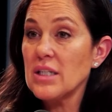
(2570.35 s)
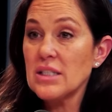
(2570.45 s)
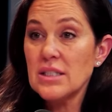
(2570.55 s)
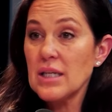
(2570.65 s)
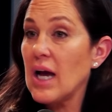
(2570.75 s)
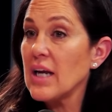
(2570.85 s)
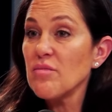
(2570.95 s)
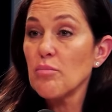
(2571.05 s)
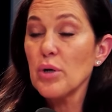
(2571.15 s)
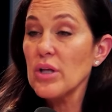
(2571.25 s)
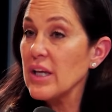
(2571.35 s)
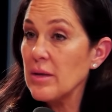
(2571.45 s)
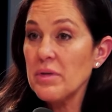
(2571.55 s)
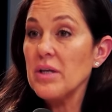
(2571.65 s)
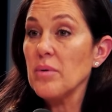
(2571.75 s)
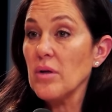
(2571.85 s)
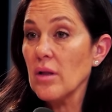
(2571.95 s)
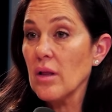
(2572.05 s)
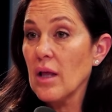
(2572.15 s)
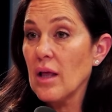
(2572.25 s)
a ton of brilliant
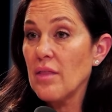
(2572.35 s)
people